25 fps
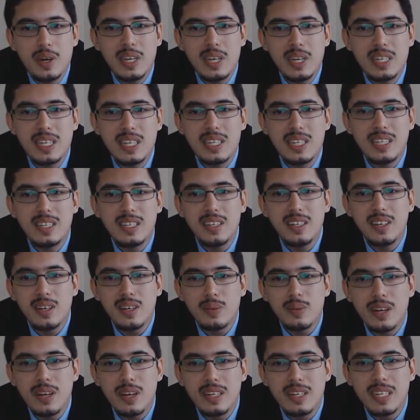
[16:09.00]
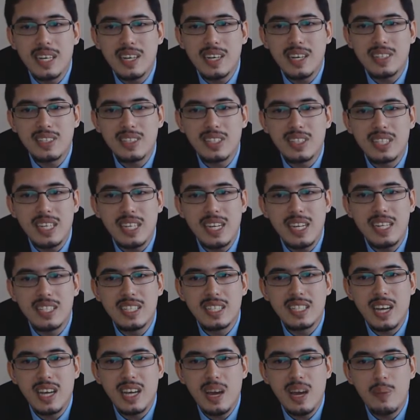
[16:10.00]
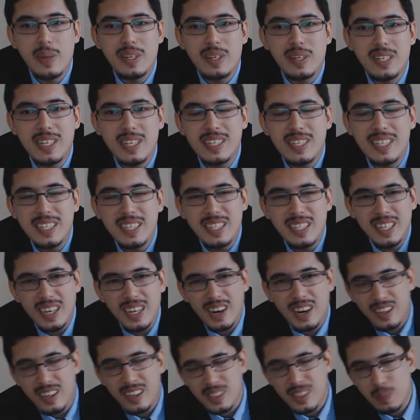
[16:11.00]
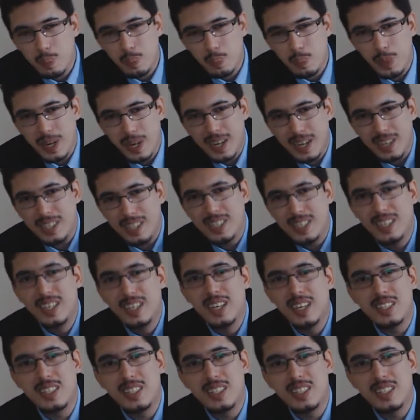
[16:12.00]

But he didn't look round the outside into the hairpin, then cut back.